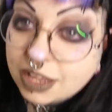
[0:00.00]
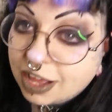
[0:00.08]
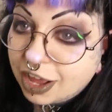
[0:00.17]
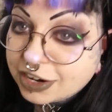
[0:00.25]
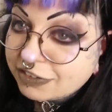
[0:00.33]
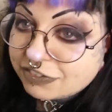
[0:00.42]

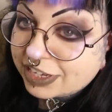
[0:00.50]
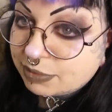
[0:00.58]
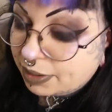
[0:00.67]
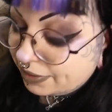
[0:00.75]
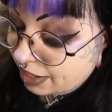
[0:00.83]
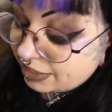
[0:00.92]
I didn't think
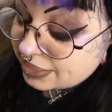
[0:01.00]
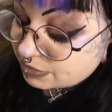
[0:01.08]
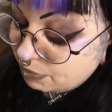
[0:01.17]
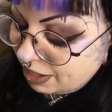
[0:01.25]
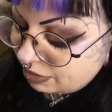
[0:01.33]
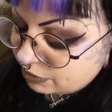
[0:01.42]
about that, it's
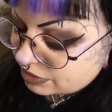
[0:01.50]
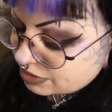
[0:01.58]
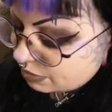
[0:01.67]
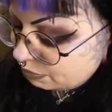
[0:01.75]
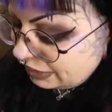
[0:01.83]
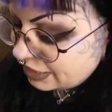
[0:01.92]
backwards.
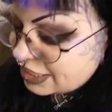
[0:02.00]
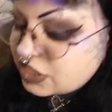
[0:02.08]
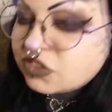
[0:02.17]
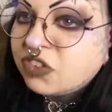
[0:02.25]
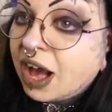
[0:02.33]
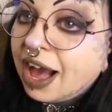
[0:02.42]
But it's
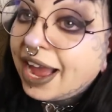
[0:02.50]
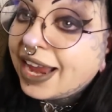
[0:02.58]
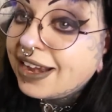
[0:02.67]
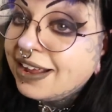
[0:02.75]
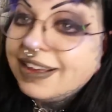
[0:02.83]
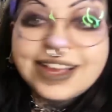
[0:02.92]

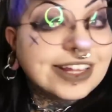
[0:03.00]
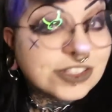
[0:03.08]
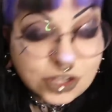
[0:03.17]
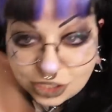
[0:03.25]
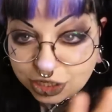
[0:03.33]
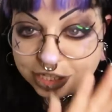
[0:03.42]
fine, it's
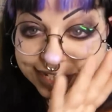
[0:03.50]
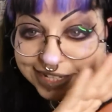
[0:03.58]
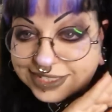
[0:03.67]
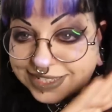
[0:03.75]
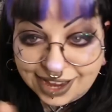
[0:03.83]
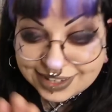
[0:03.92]
going to look
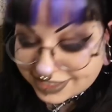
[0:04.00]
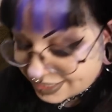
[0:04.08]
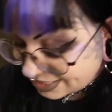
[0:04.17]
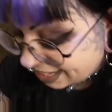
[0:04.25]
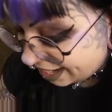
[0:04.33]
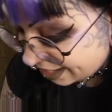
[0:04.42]
exactly the
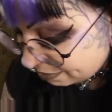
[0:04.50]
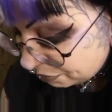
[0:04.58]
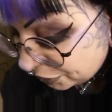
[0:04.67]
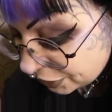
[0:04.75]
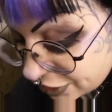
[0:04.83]
same,